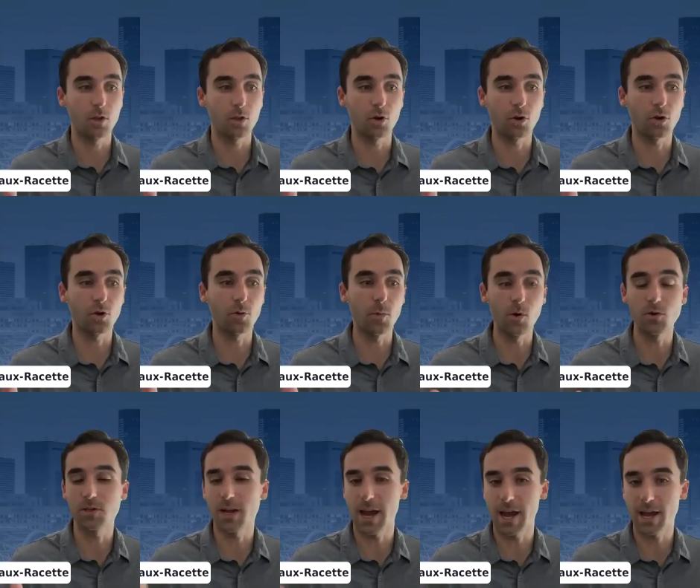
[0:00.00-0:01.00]
your
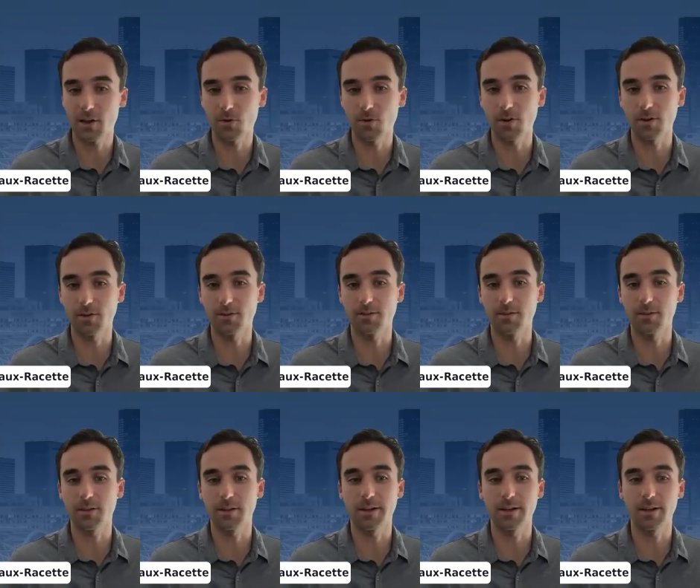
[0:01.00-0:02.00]
most accurate
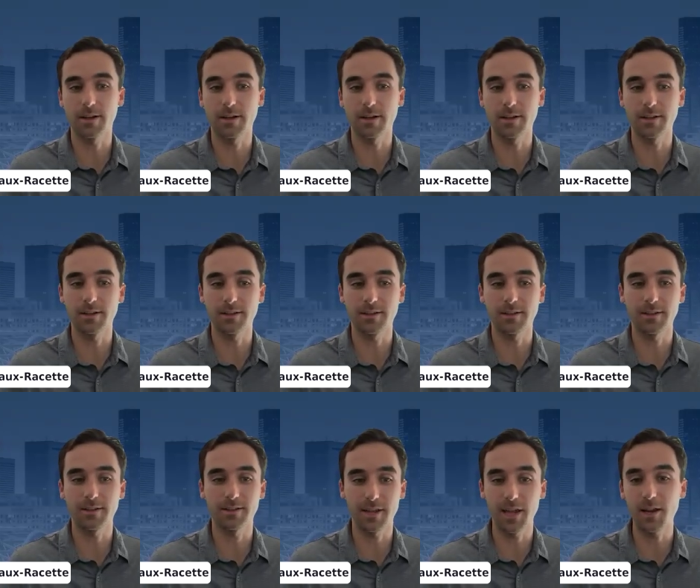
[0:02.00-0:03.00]

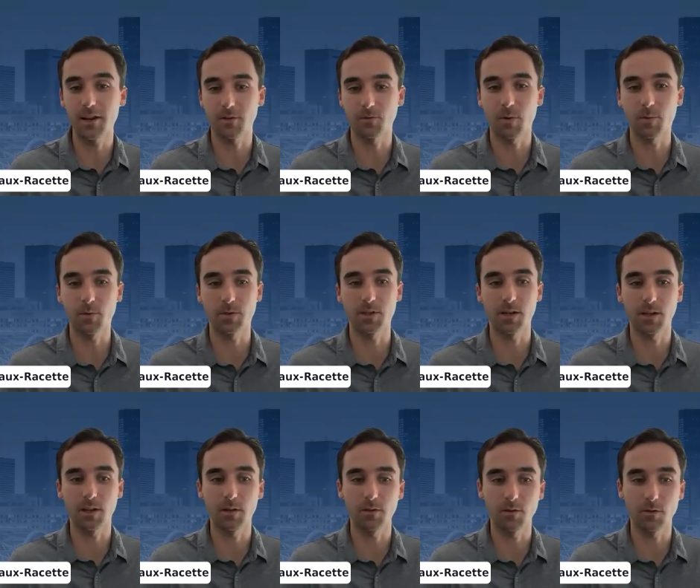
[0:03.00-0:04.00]
data
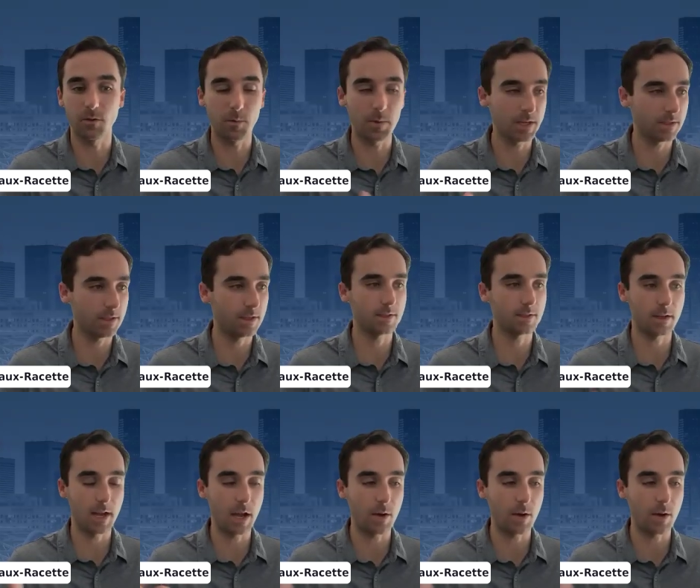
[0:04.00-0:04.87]
representative of your business